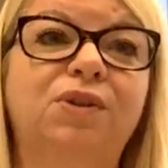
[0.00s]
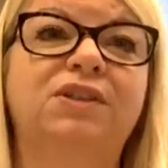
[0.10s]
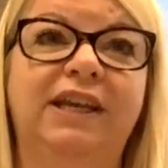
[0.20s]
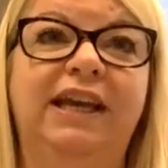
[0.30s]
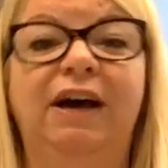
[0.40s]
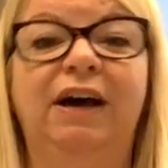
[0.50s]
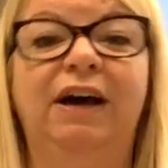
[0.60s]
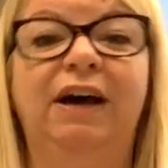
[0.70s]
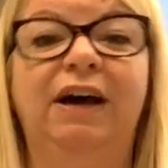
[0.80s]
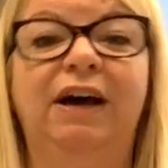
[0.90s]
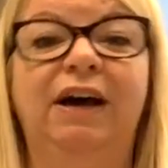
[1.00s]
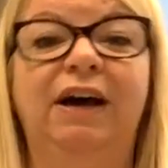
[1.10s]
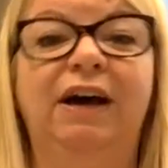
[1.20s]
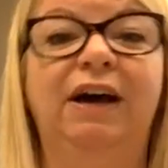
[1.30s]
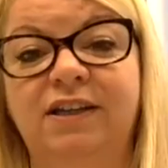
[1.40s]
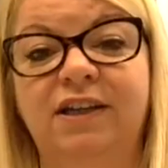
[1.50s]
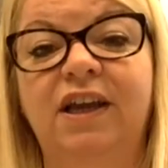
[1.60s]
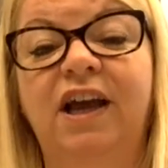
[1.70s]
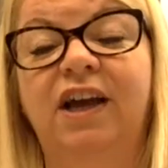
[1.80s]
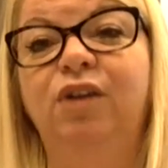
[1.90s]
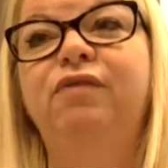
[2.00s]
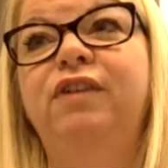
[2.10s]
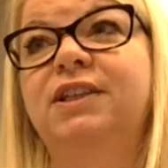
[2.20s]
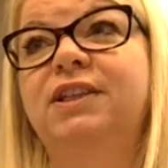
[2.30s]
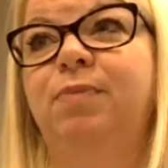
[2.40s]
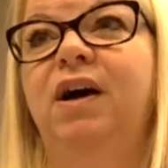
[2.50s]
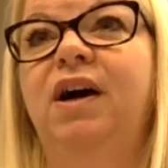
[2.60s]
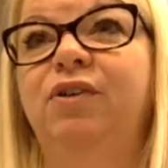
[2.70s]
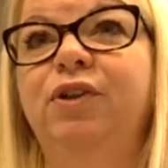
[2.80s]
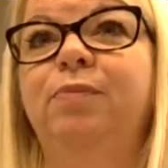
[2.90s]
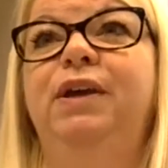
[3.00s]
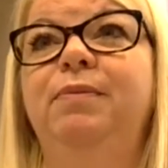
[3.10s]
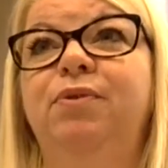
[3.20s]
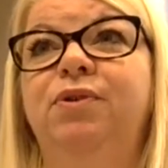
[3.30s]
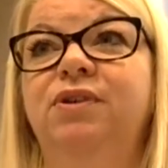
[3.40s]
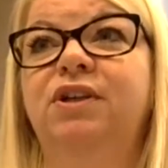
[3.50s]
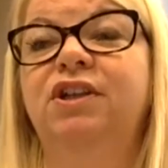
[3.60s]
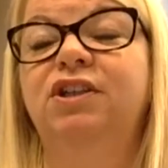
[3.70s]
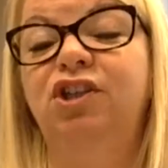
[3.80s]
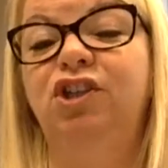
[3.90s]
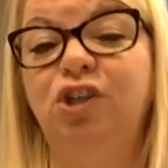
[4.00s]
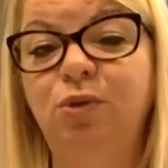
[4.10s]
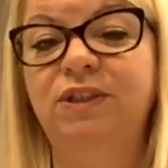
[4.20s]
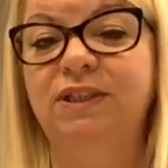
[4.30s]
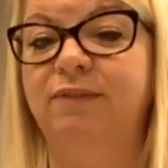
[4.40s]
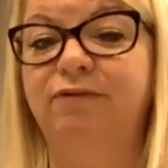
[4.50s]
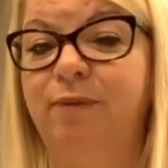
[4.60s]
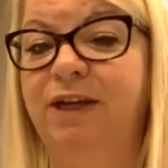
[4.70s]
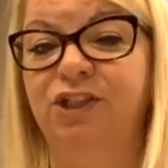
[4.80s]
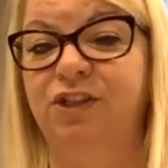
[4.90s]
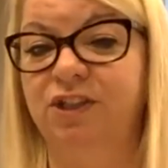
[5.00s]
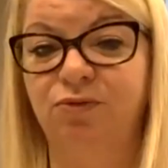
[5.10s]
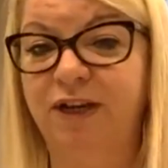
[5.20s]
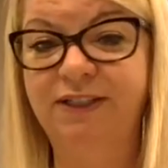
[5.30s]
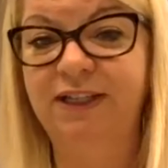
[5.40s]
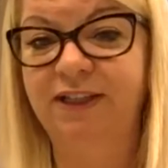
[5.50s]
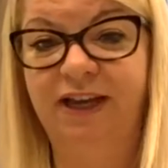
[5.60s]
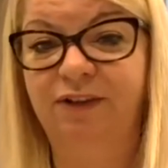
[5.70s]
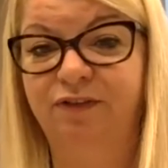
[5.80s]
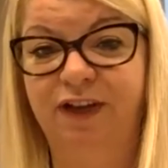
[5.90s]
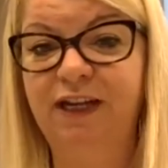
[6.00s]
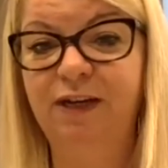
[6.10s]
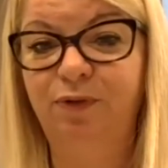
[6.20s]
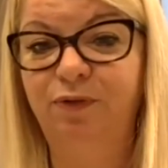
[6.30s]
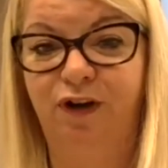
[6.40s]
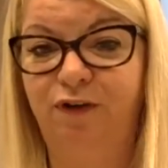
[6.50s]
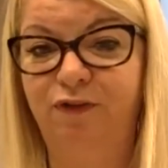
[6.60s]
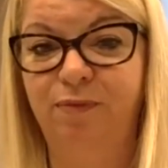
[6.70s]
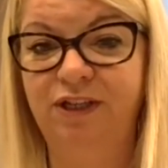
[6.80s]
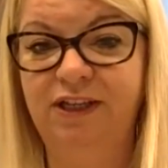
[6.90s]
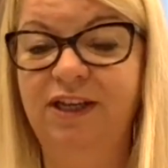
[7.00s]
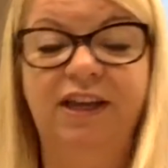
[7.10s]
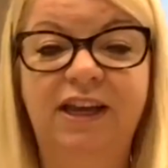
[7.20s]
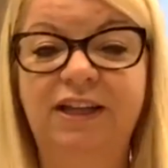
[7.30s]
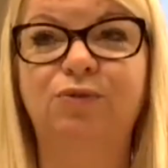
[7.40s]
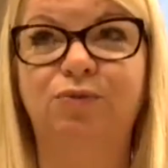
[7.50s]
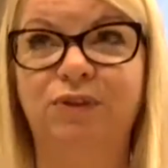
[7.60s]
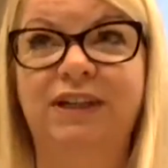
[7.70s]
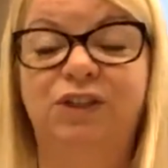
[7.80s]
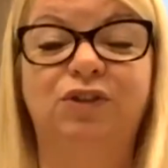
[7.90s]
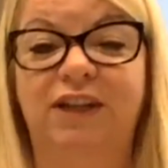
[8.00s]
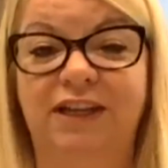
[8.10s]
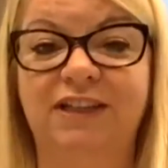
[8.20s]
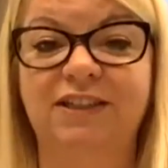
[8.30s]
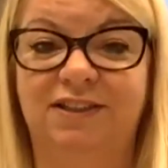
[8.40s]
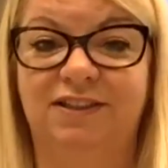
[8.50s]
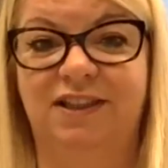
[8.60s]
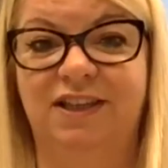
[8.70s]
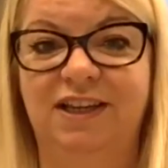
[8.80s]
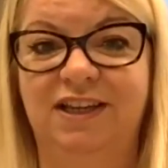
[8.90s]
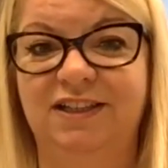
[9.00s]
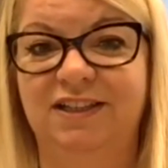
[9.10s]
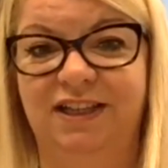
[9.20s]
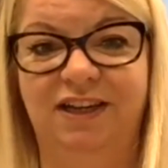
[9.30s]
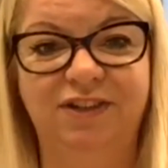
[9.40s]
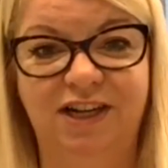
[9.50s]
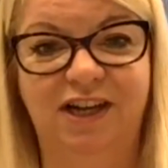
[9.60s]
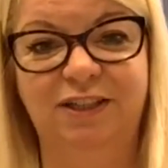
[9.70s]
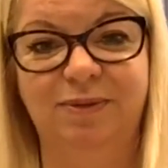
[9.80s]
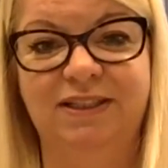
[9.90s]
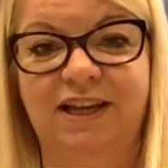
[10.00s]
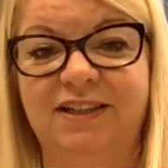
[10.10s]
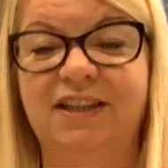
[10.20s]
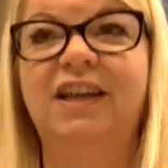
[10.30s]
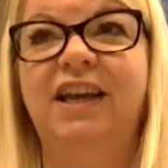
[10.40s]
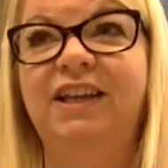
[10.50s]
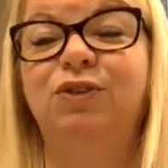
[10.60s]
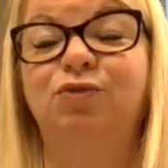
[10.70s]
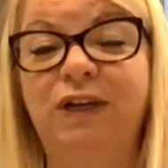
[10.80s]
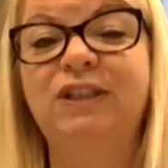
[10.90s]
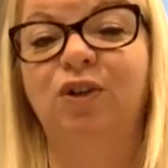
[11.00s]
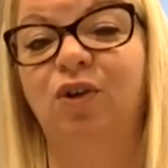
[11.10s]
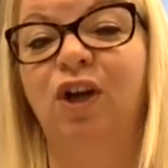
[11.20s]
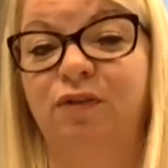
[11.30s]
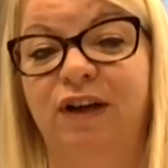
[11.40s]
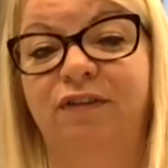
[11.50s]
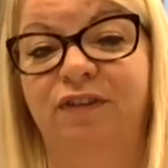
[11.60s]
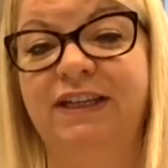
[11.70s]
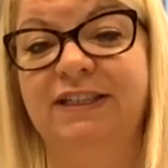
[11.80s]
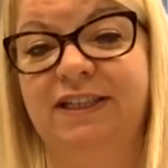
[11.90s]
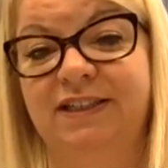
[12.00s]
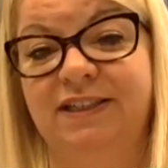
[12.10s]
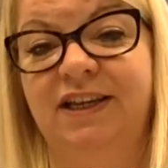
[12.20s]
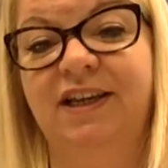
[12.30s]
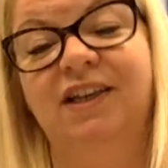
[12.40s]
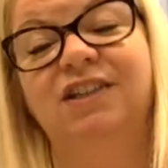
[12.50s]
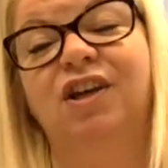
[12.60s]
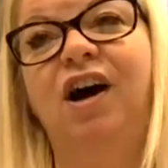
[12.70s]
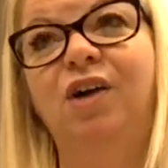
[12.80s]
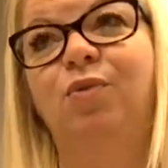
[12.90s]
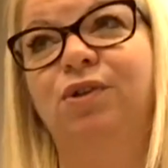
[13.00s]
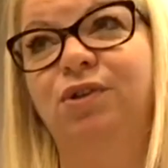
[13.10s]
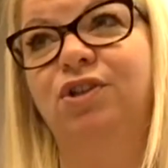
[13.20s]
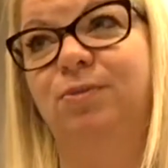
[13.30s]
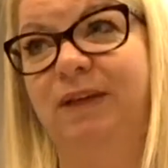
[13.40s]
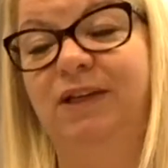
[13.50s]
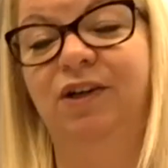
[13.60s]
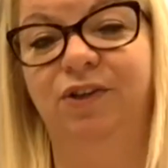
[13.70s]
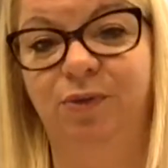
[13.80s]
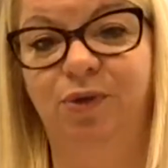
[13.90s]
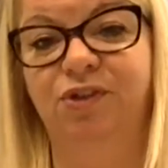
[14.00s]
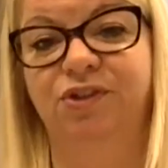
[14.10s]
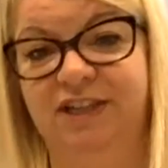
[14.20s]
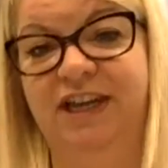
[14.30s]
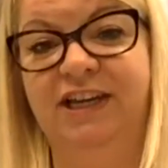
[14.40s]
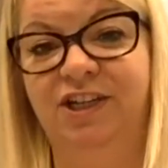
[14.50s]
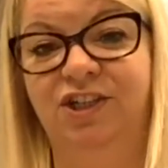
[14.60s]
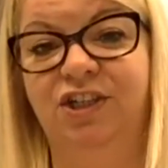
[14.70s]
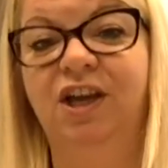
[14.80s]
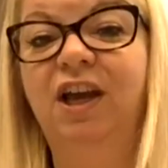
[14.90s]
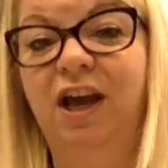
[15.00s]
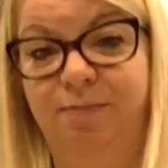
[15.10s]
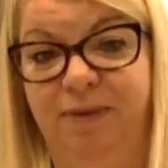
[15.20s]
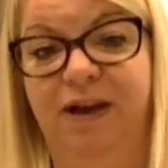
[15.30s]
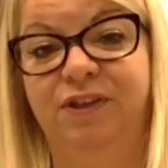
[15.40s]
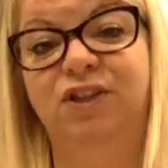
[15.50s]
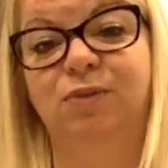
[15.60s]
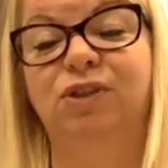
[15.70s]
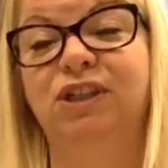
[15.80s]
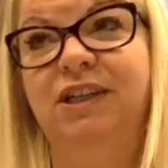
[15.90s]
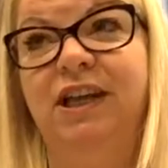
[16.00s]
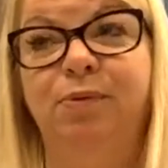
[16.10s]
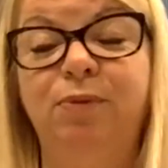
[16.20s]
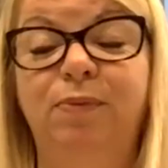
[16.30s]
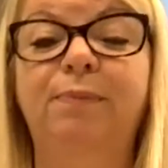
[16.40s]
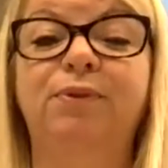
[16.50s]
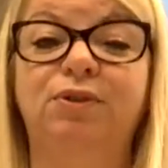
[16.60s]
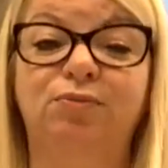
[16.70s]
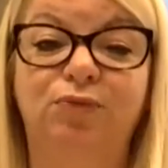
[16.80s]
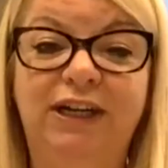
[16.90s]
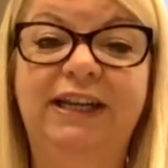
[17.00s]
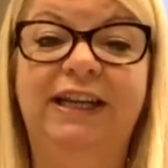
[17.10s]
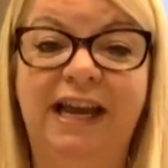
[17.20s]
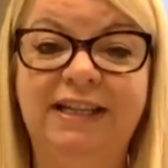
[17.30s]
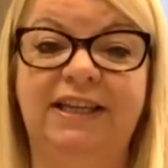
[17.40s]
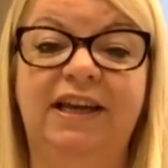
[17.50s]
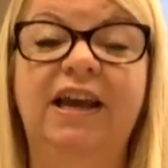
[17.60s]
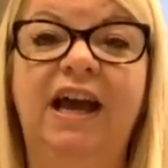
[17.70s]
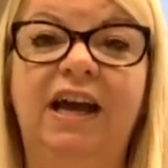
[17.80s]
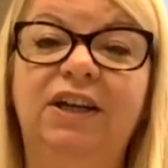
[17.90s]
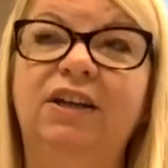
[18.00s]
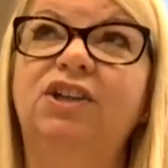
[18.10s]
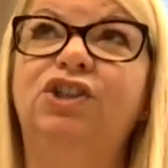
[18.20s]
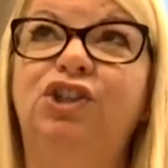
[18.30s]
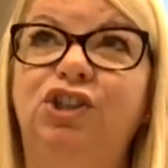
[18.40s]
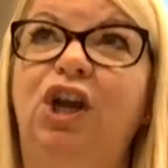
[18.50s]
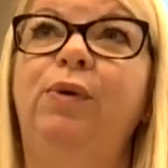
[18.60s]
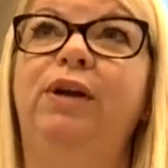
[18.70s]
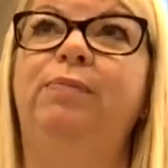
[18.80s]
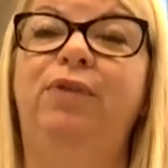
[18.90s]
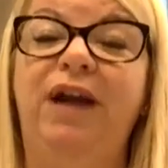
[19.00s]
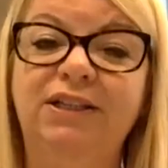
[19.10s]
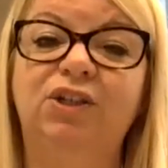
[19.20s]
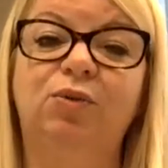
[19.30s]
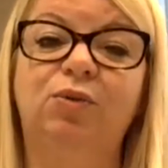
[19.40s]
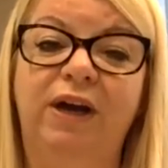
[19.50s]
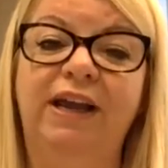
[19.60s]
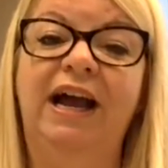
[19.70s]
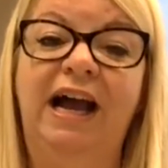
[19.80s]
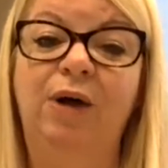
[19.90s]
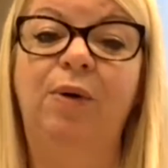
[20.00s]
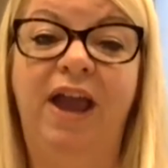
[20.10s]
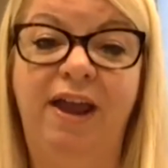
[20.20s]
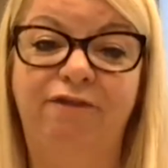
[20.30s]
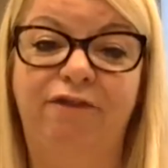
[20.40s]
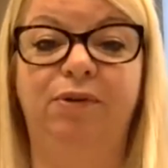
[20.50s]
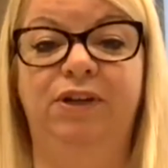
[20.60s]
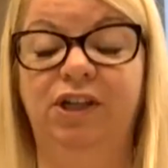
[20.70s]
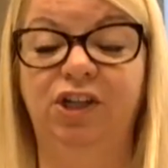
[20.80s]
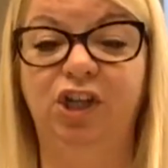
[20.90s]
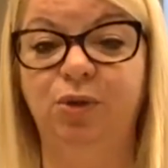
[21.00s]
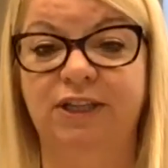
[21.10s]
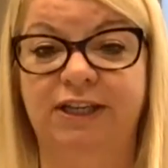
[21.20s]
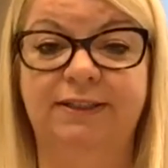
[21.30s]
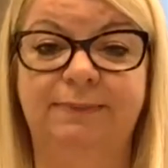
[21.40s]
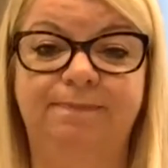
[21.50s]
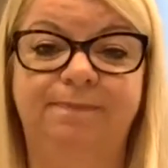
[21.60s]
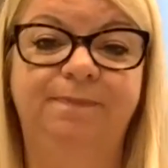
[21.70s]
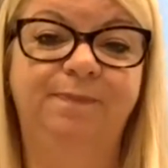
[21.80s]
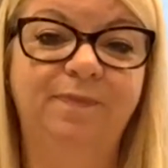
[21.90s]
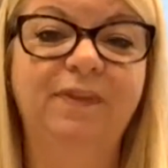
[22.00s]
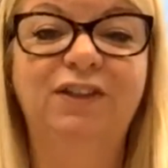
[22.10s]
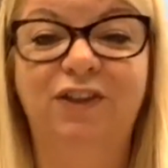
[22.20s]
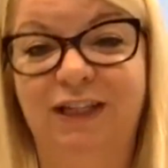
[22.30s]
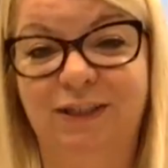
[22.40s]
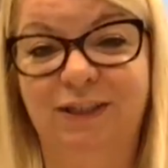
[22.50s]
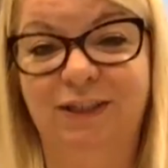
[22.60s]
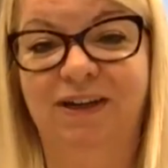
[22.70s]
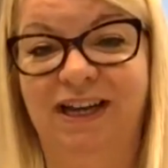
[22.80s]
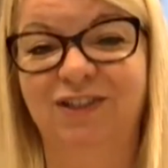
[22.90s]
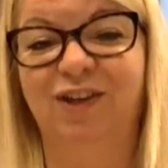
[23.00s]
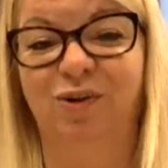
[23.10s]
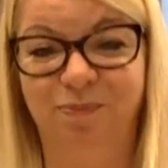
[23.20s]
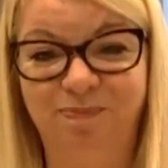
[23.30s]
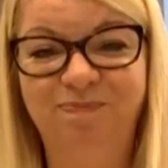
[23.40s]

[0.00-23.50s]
to take it out far and wide and hopefully inspire other people to use this information that's readily there available for everybody. It's literally, as the series Lie to Me says, it's written all over our faces. So I want to speak on the world stage about this subject and help other people to really get it and show in a practical way how everybody can use it. So that's my next goal.